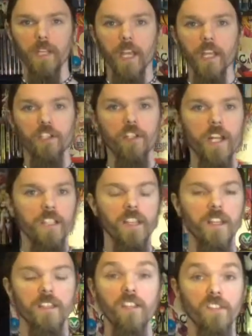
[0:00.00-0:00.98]
internet
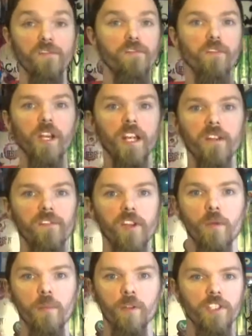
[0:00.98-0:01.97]
that's free,
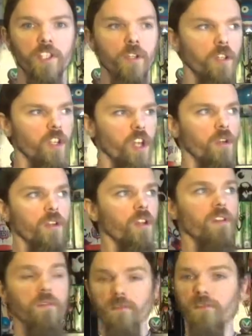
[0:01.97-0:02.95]
available to you. You know,
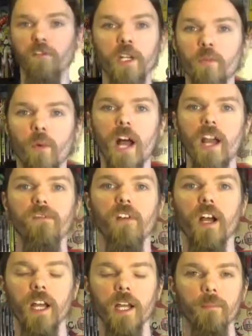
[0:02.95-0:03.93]
it's free
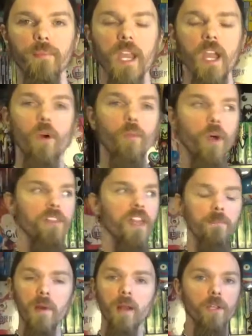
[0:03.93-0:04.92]
Wi-Fi. Well,
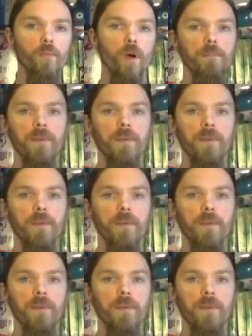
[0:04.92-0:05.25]
that probably won't